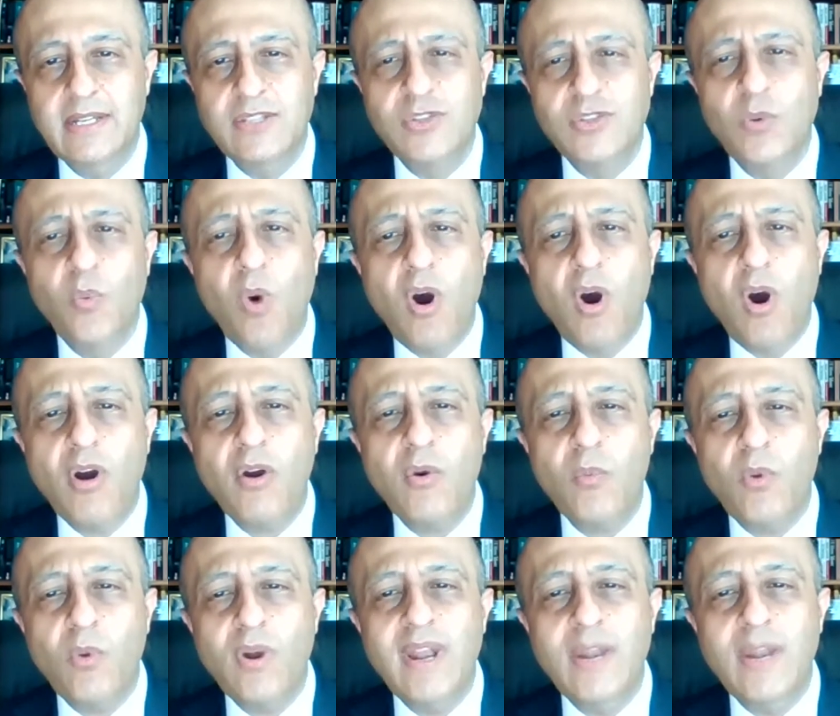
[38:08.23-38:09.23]
So, what,
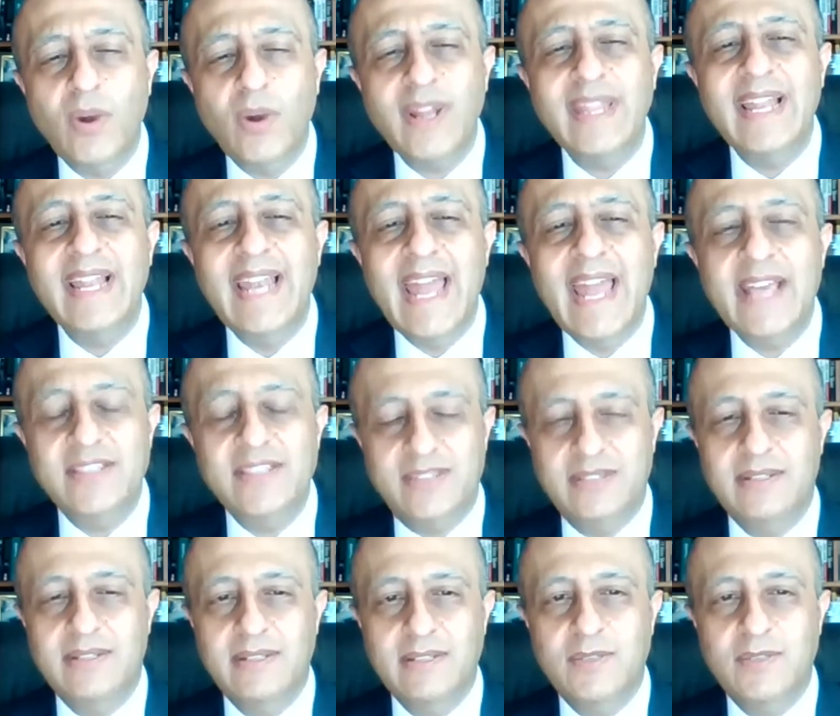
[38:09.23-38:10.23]
what, what are the
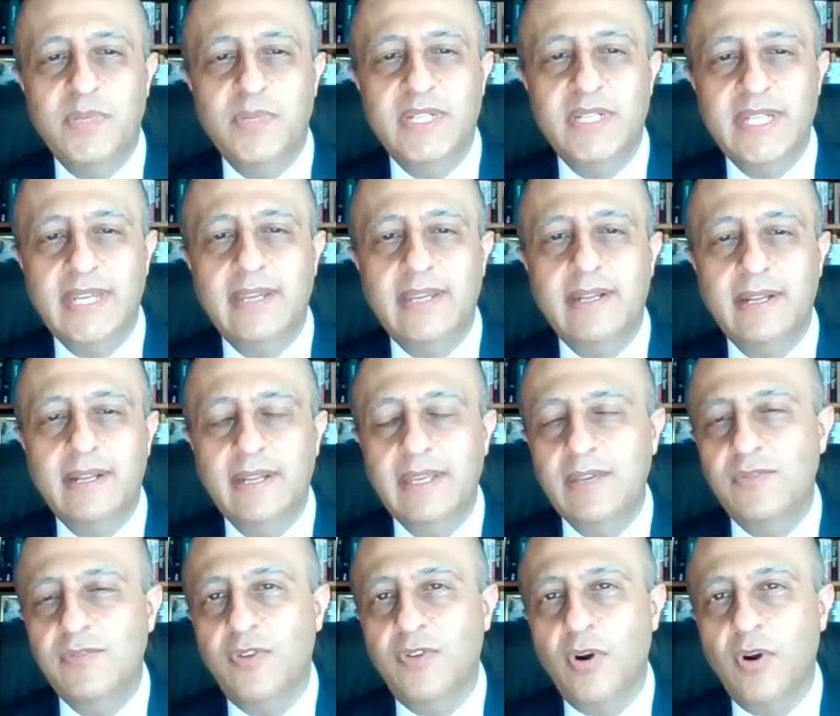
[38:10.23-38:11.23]
lessons,
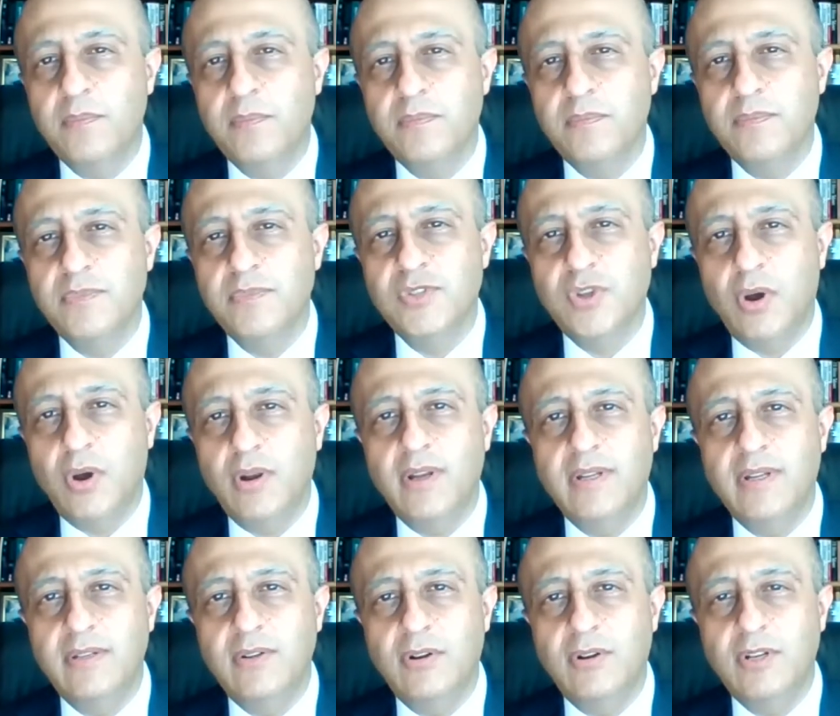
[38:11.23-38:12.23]
particularly from
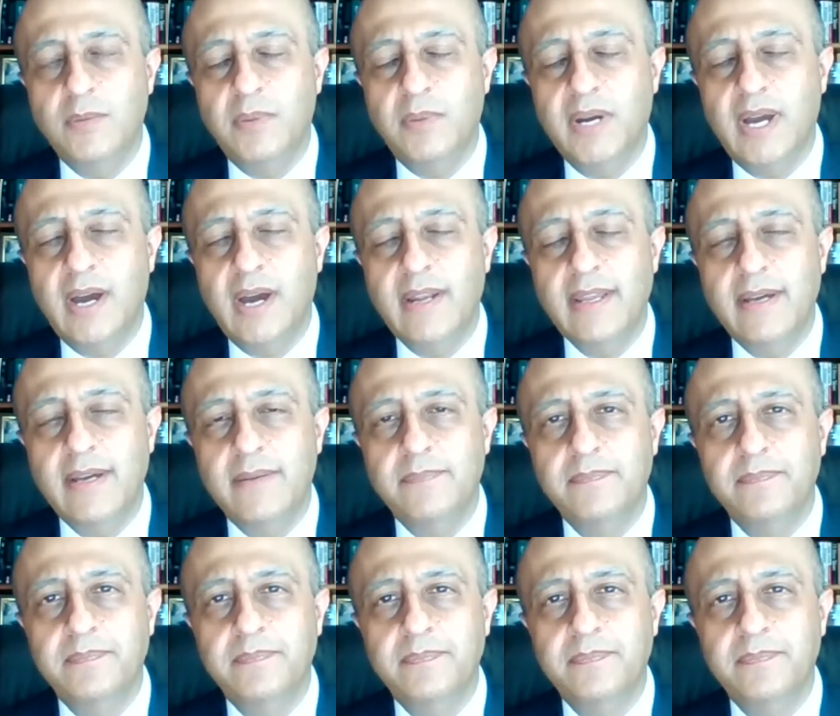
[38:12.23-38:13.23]
Scotland, Dr.
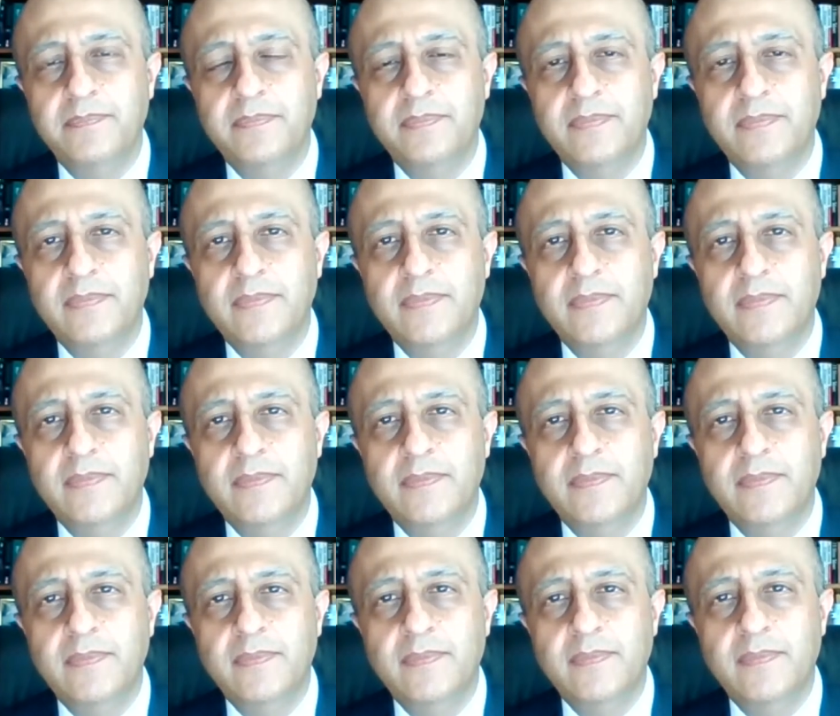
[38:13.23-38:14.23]
Yeah, that's a,